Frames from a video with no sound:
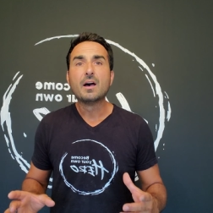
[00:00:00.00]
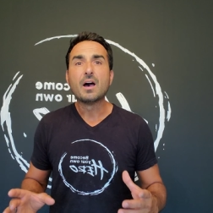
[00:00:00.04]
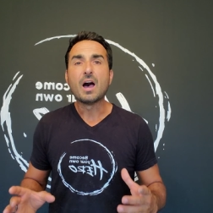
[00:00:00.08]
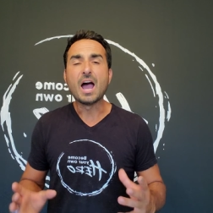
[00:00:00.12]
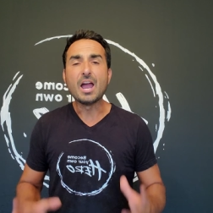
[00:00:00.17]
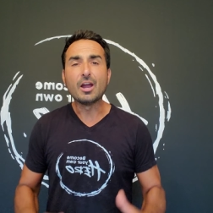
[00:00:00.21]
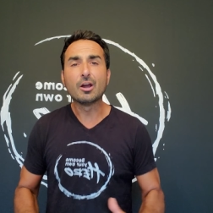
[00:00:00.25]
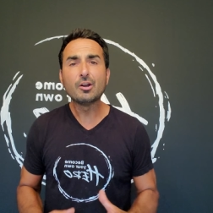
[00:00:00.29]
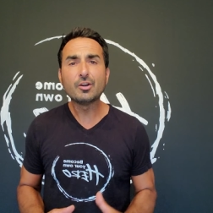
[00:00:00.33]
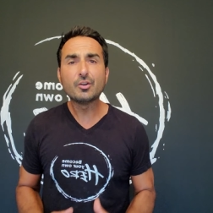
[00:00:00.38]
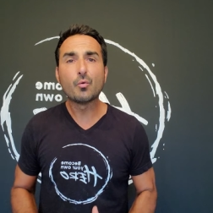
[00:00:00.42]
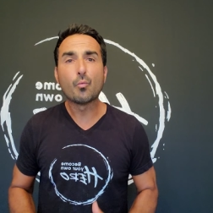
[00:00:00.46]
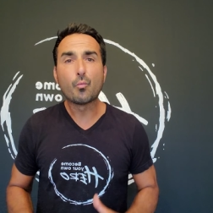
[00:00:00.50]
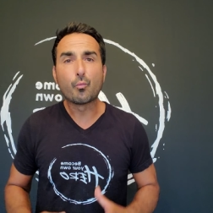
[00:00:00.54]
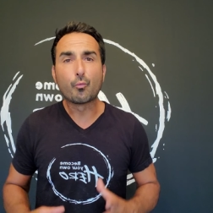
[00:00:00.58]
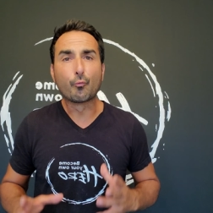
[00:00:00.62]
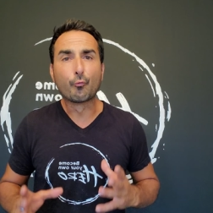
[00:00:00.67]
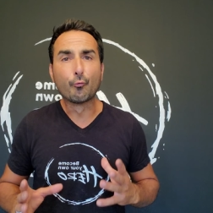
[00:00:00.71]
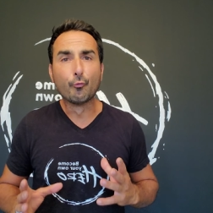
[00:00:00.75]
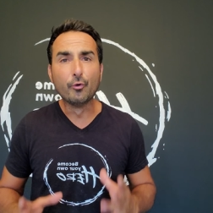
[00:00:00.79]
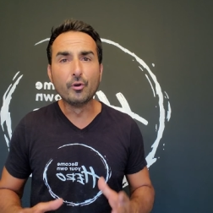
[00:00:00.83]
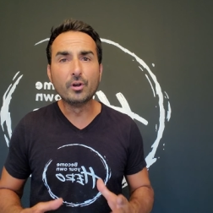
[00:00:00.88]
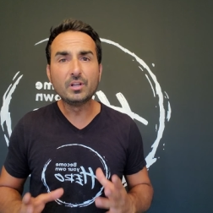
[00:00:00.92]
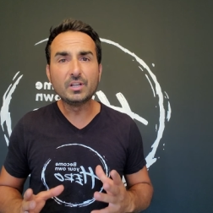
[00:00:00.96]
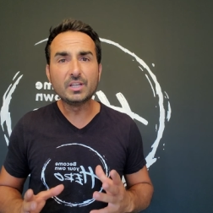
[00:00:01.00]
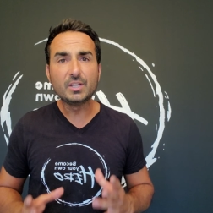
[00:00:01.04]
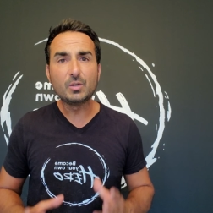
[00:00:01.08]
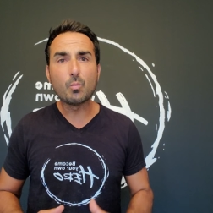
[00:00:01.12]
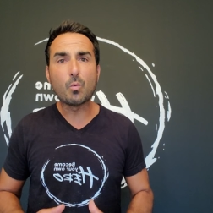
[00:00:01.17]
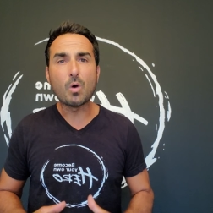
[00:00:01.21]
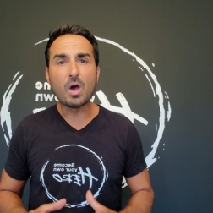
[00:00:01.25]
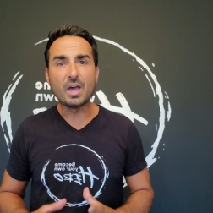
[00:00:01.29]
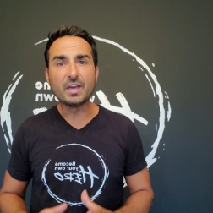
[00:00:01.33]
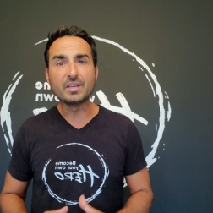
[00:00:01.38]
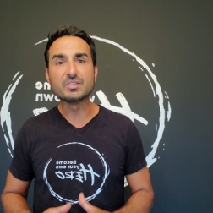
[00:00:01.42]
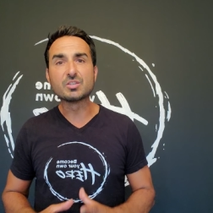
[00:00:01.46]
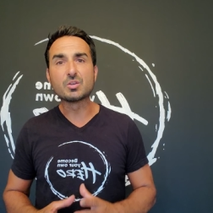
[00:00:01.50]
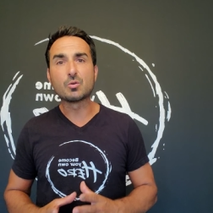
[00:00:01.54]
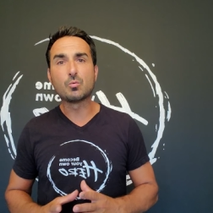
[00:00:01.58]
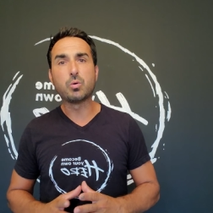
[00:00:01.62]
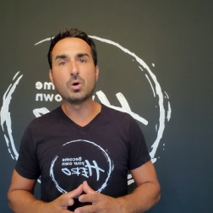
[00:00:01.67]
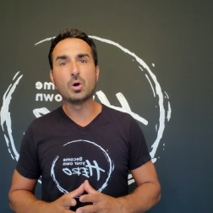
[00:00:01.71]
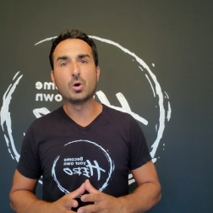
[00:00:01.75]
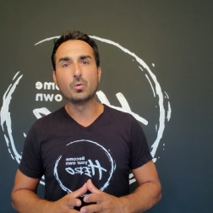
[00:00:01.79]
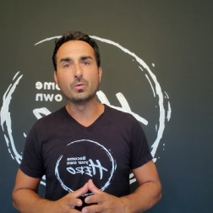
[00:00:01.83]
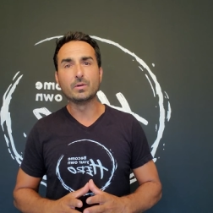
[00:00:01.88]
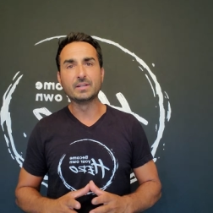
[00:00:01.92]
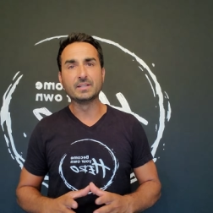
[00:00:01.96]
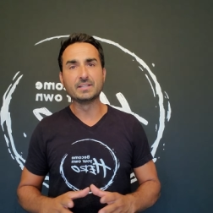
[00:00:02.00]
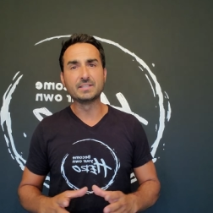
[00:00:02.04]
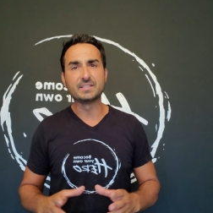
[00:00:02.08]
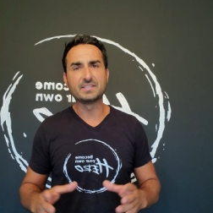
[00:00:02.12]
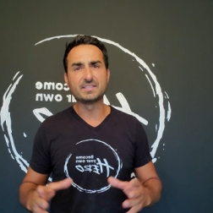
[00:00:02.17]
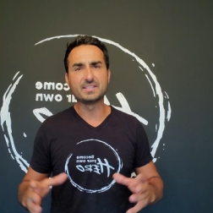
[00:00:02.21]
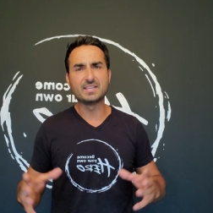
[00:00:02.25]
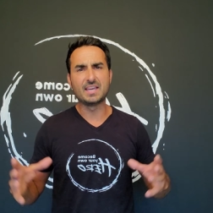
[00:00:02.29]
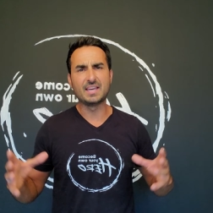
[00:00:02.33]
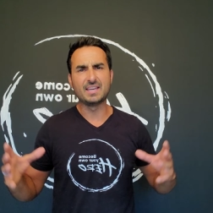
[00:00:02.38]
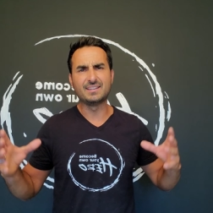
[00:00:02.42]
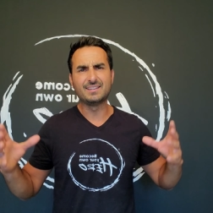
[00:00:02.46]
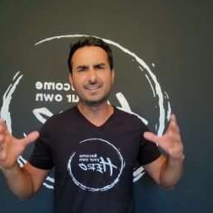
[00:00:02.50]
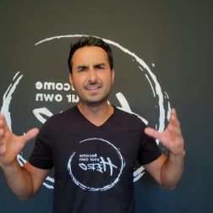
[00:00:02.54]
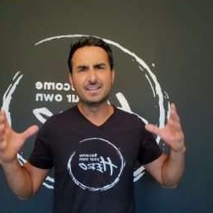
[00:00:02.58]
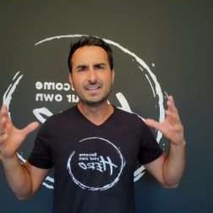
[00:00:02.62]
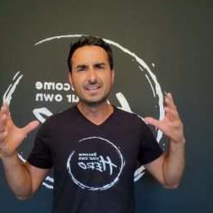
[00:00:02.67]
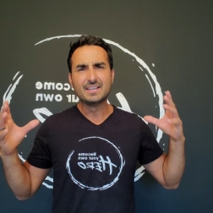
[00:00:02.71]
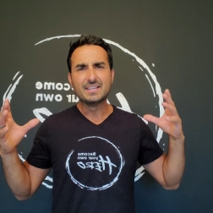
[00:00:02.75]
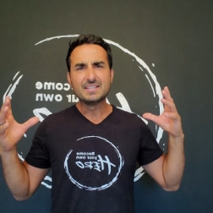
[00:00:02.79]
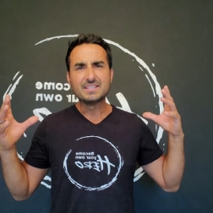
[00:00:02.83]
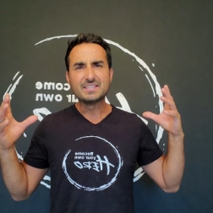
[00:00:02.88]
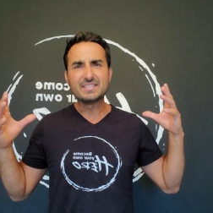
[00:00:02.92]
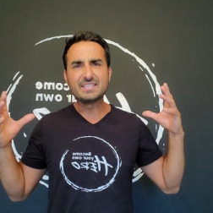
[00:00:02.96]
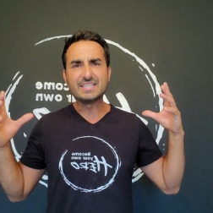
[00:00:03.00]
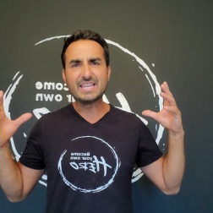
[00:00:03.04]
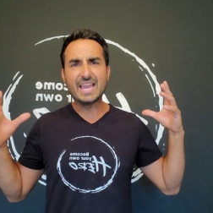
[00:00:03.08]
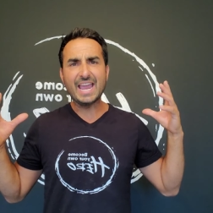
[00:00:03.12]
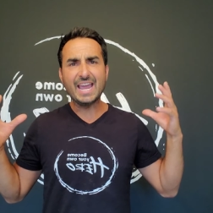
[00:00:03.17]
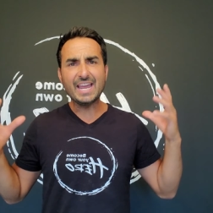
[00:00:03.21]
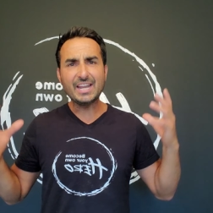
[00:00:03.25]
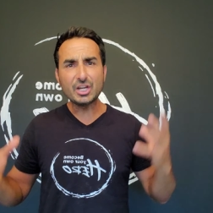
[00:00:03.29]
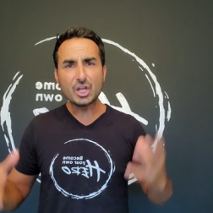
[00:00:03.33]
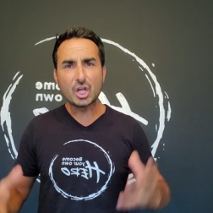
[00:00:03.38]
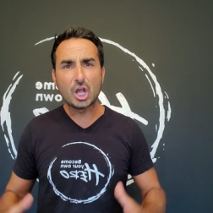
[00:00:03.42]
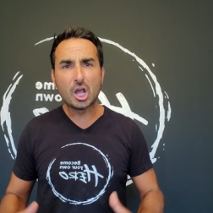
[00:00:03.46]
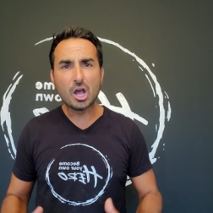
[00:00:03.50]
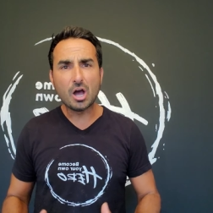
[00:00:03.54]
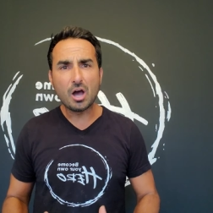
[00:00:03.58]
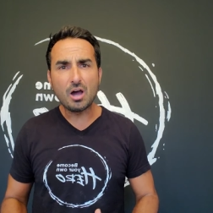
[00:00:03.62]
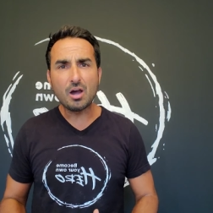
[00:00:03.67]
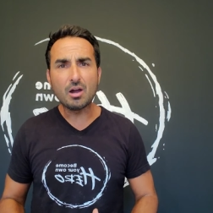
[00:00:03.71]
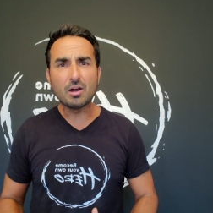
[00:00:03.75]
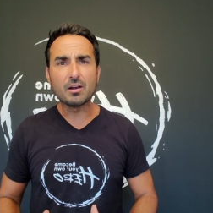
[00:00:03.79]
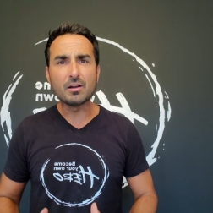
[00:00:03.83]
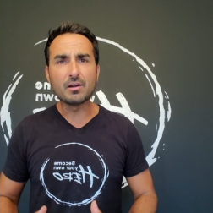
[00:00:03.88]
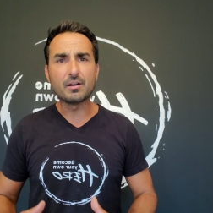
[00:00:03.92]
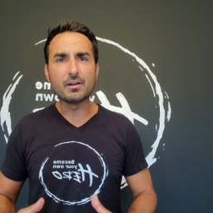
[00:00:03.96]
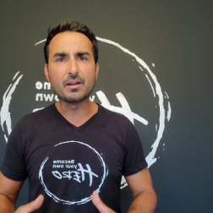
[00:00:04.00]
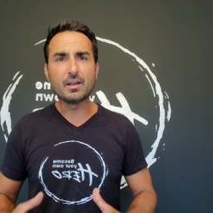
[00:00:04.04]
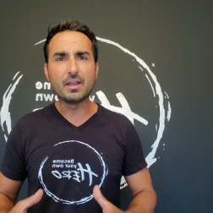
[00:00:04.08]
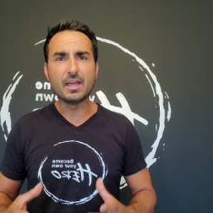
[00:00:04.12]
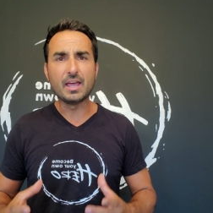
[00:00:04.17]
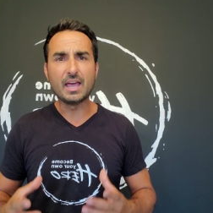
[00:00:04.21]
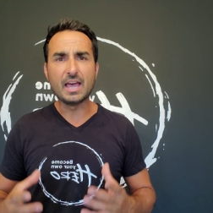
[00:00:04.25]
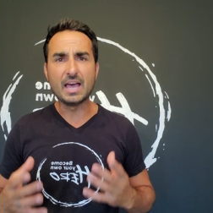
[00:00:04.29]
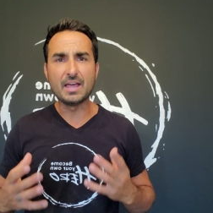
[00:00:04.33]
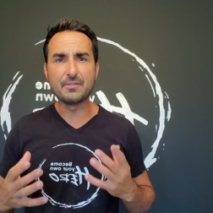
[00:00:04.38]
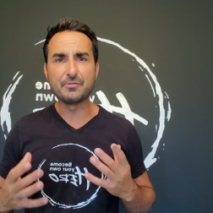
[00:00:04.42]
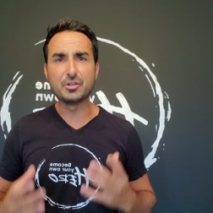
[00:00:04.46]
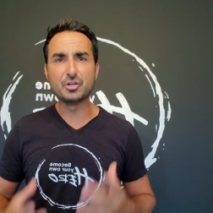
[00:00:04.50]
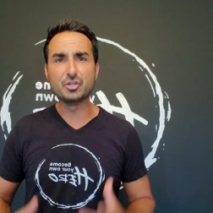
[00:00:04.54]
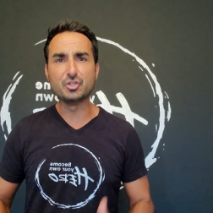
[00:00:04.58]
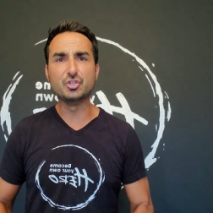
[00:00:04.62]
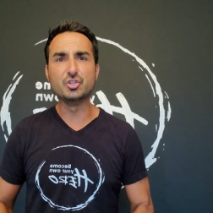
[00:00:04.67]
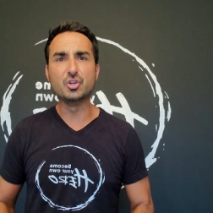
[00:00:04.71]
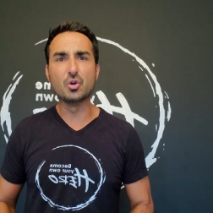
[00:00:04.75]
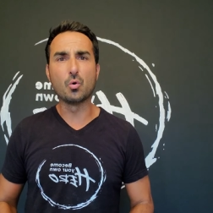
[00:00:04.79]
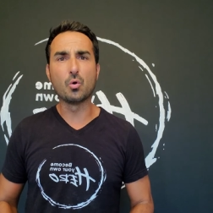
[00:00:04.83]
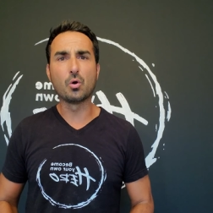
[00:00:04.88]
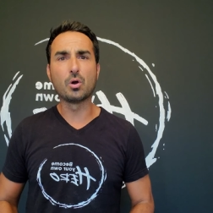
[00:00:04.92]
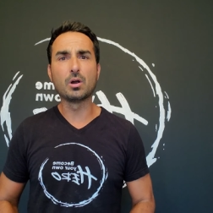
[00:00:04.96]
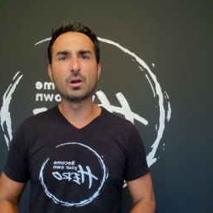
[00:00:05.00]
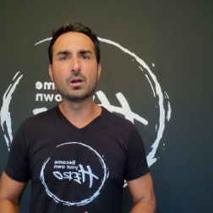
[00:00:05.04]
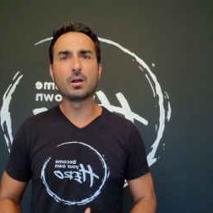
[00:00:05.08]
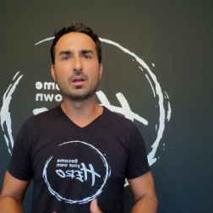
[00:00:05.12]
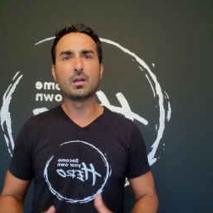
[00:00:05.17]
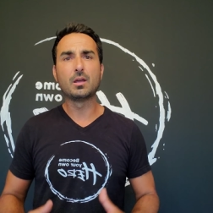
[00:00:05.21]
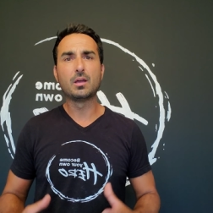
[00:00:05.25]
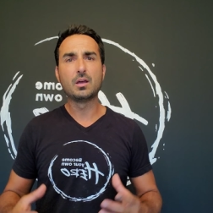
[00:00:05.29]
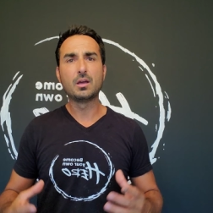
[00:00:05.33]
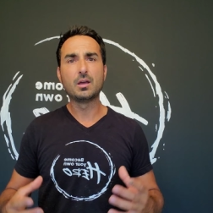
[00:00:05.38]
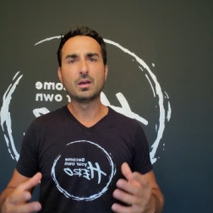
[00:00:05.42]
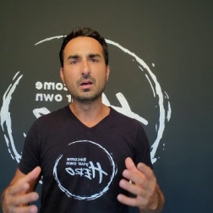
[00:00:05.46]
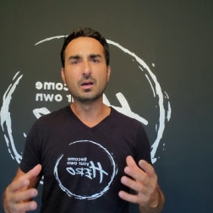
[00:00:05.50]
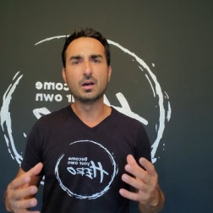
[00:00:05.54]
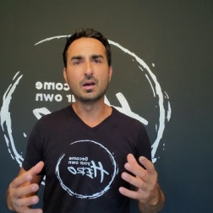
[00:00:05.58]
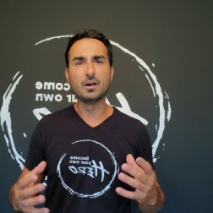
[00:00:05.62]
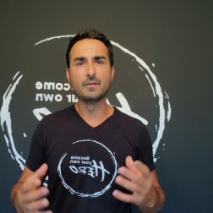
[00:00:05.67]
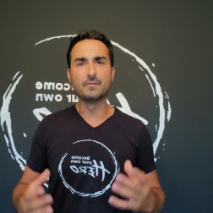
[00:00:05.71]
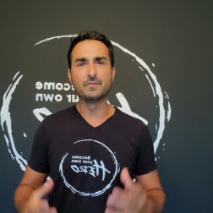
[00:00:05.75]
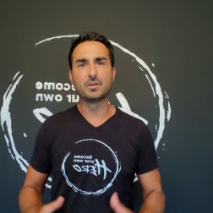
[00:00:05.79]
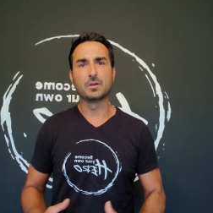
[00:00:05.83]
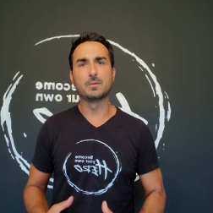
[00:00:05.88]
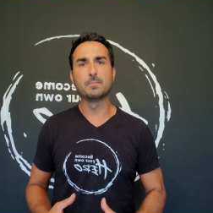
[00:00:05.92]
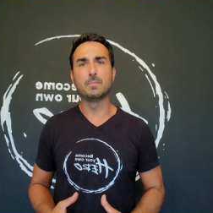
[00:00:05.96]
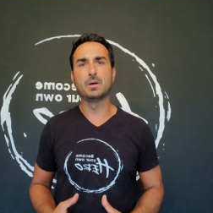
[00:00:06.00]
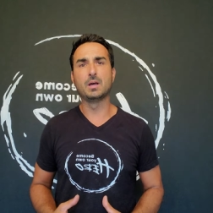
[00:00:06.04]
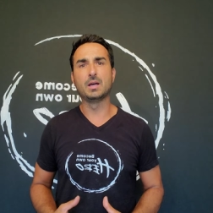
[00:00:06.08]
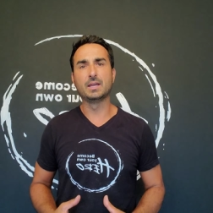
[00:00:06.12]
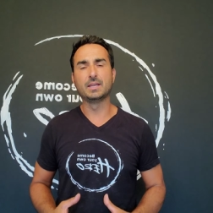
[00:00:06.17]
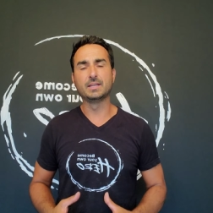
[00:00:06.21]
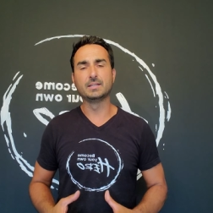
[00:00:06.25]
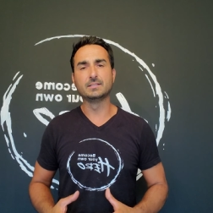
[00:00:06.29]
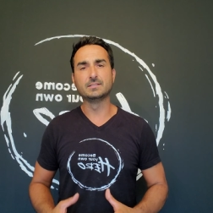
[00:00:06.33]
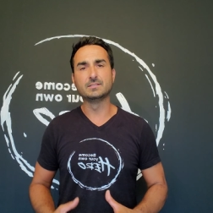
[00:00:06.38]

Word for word: I heard a really wise quote and it said, stand guard at the door of your mind.